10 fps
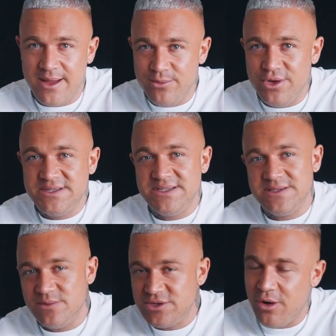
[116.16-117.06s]
my immune
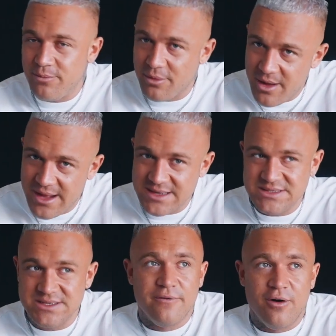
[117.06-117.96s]
system was
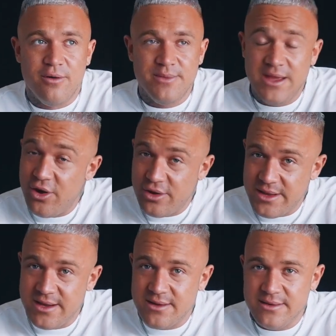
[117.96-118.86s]
compromised from the
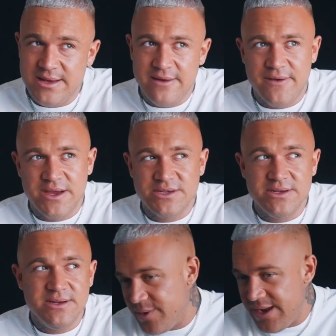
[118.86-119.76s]
earlier
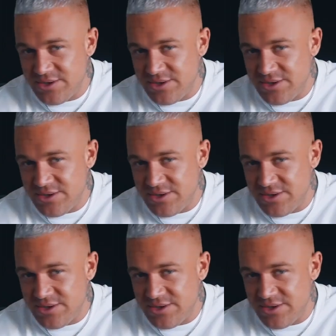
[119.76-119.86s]
infection. 3